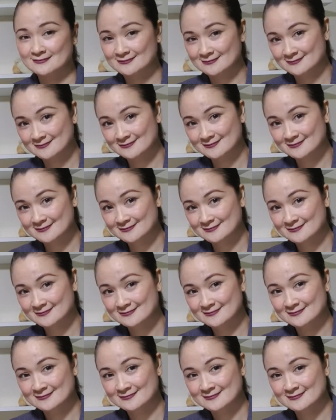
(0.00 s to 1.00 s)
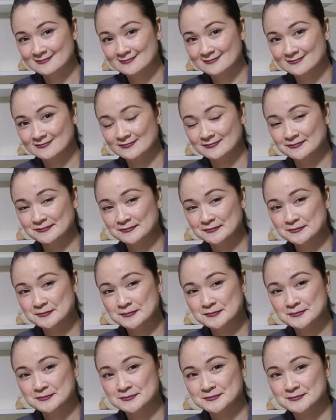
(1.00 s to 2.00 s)

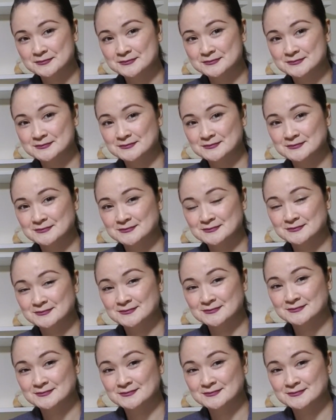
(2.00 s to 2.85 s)
No words are spoken by the person on screen.